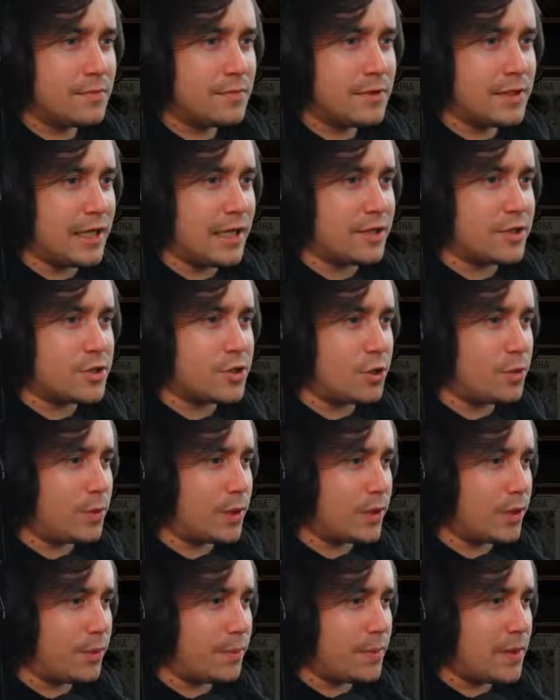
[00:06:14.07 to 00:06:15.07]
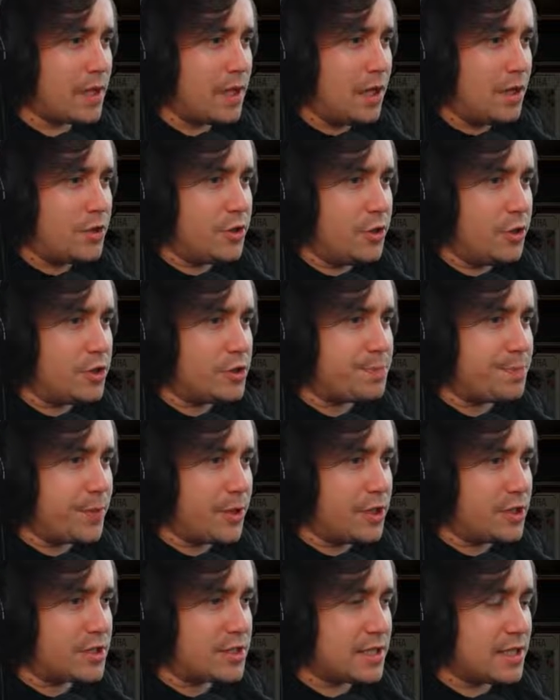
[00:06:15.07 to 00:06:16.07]
Yeah, sure, why not? Use
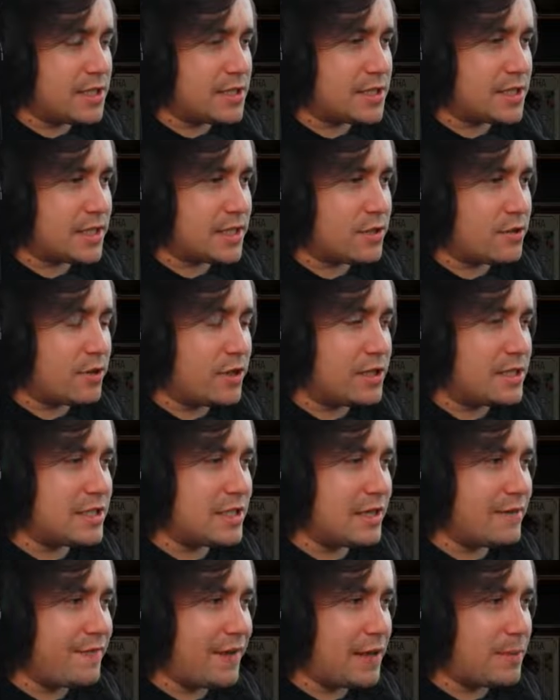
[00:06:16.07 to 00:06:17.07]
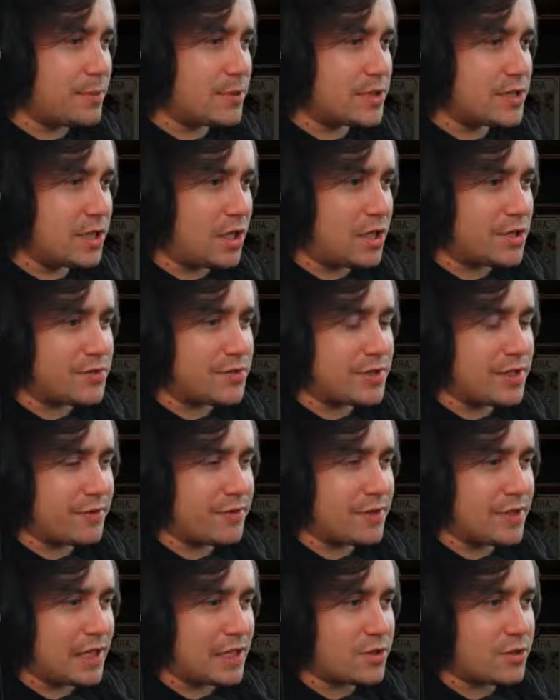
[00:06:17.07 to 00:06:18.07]
boosters to increase the available stars for
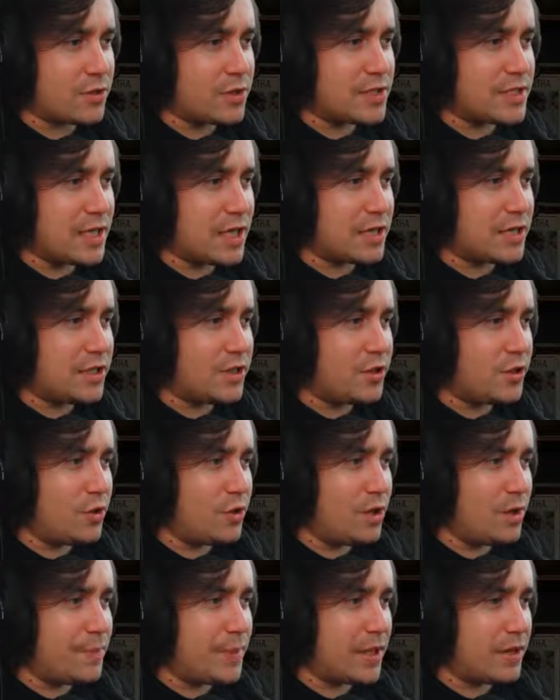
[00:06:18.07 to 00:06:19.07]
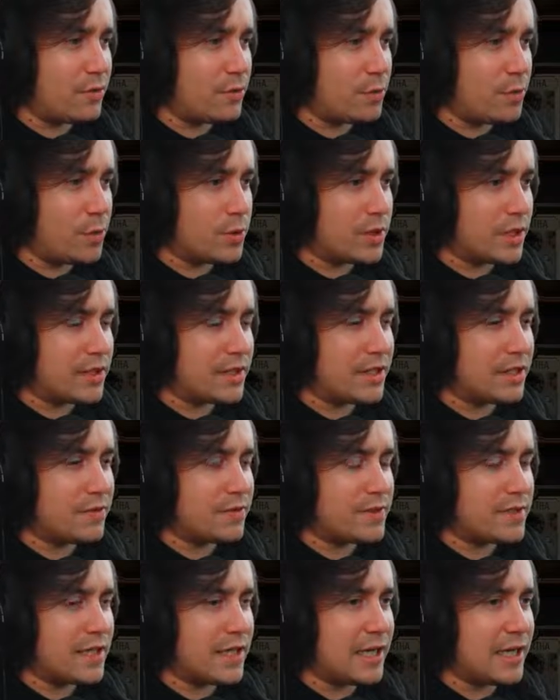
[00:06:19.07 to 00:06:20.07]
different categories, earning you a bigger reward at the end
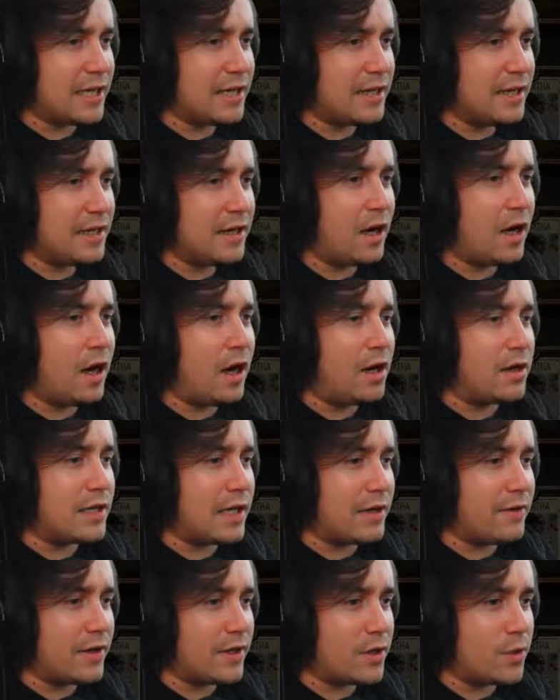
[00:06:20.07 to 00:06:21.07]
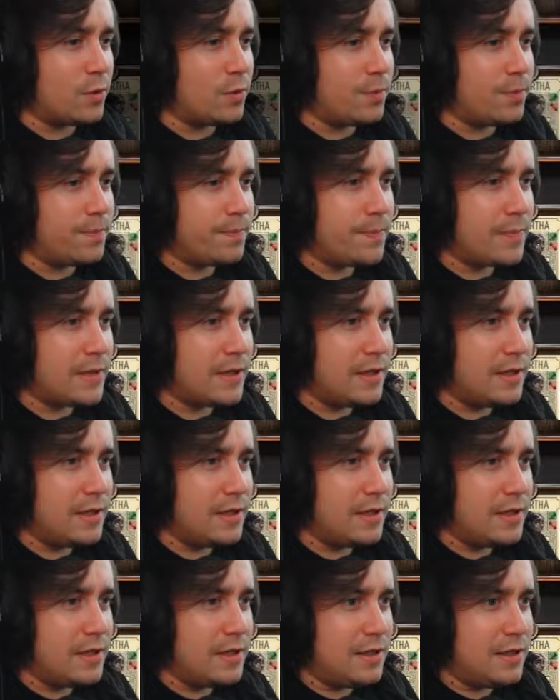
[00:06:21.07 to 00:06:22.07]
of the day. Oh, okay, right, cool.
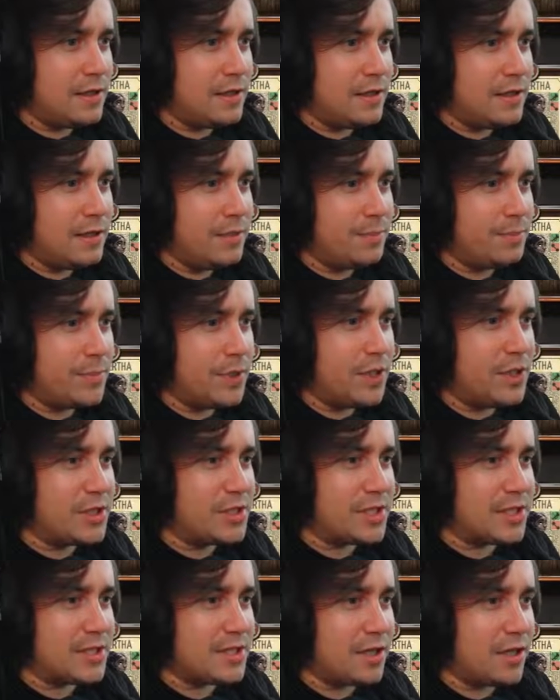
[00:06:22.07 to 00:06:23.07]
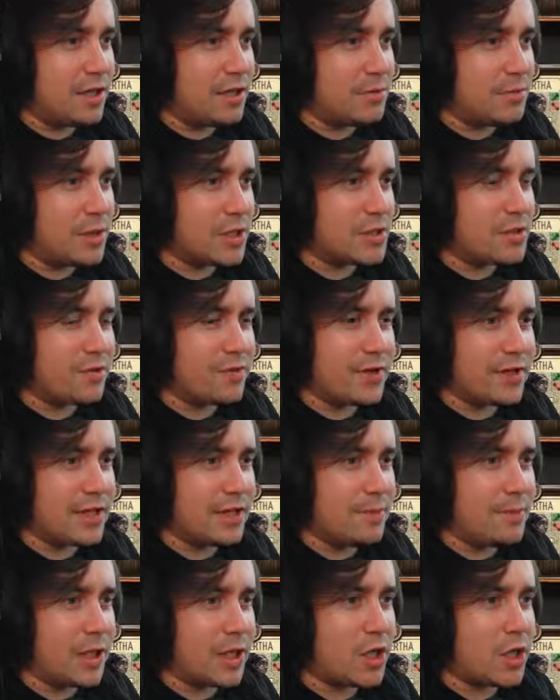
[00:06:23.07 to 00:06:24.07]
Boosters, huh? Reminds me of like
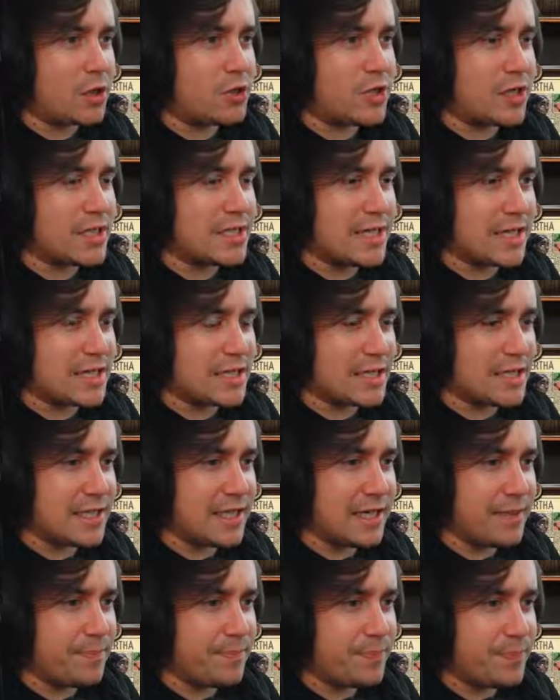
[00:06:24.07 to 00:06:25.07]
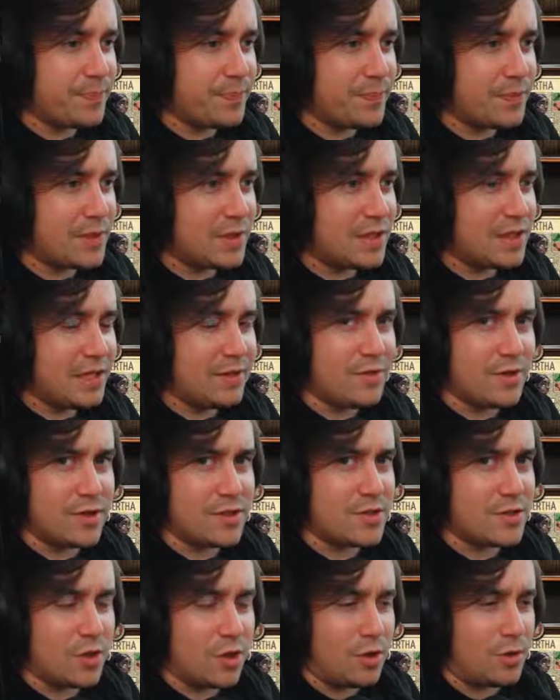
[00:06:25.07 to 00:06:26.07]
a microtransaction game. Even though
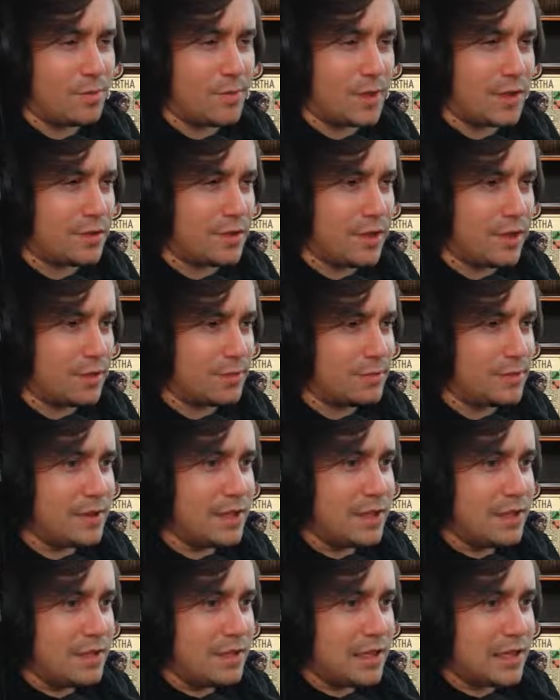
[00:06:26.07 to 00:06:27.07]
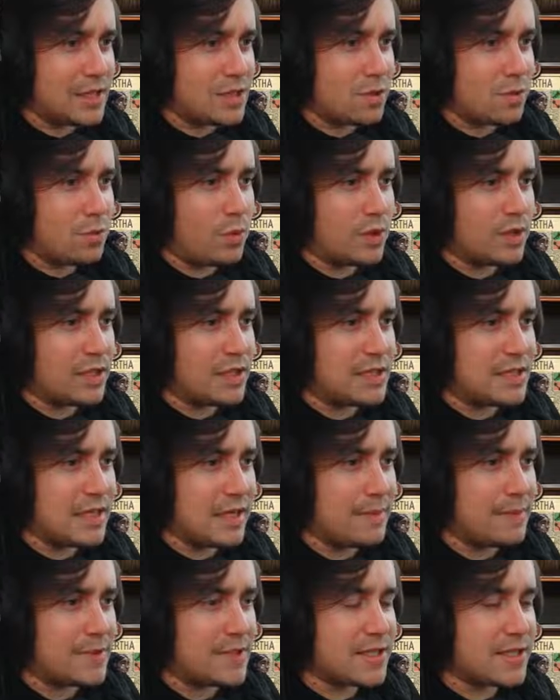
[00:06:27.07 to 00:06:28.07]
it's not, but you know. Adds one
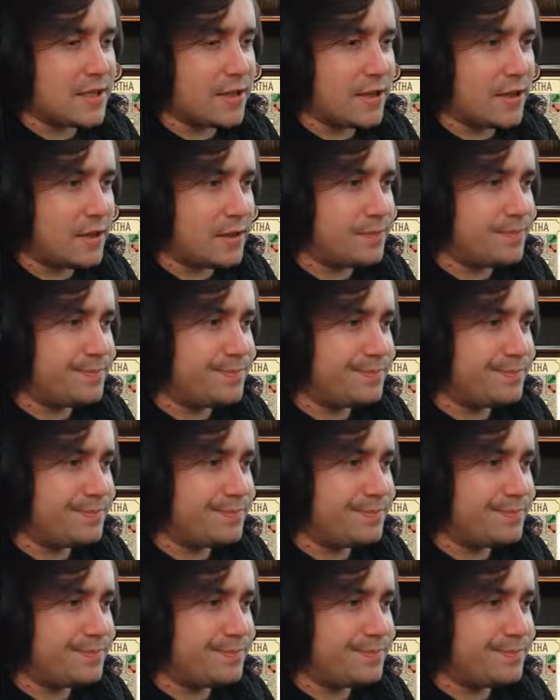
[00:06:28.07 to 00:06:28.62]
entertainment star.